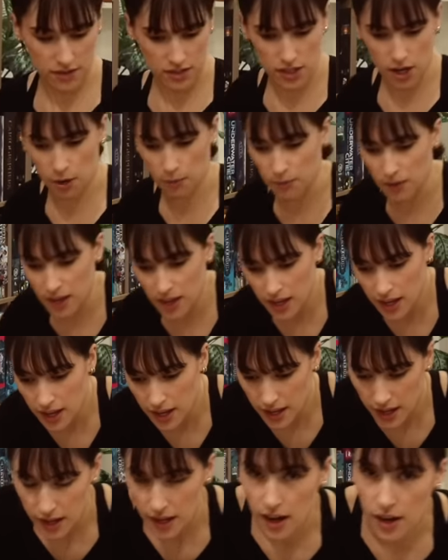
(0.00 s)
So,
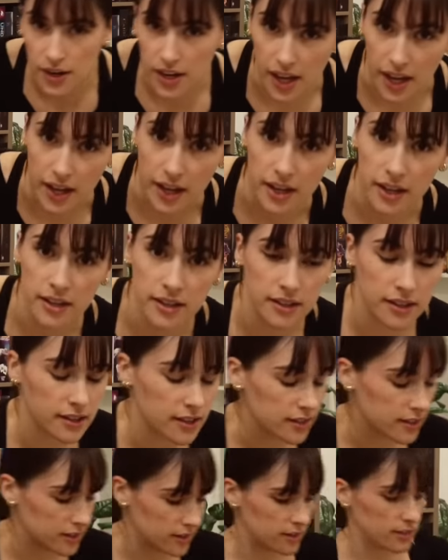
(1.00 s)
okay,
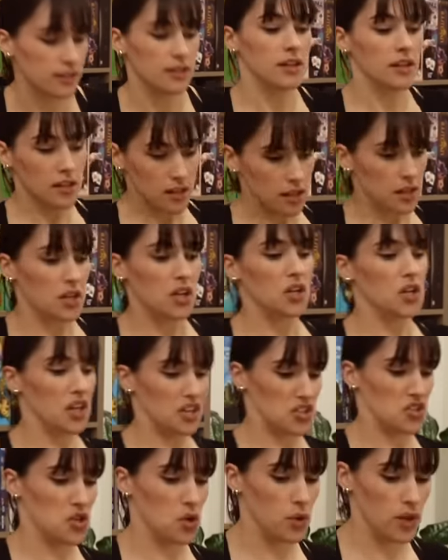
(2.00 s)

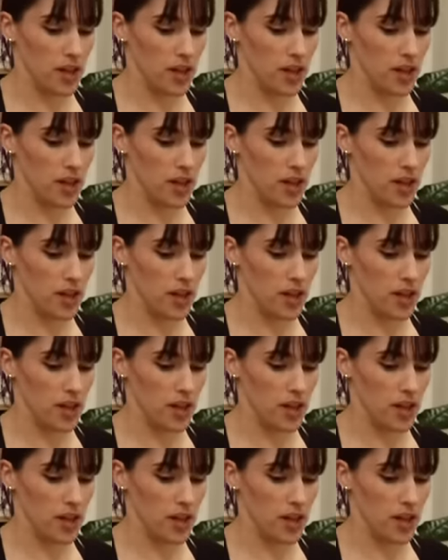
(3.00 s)
let's do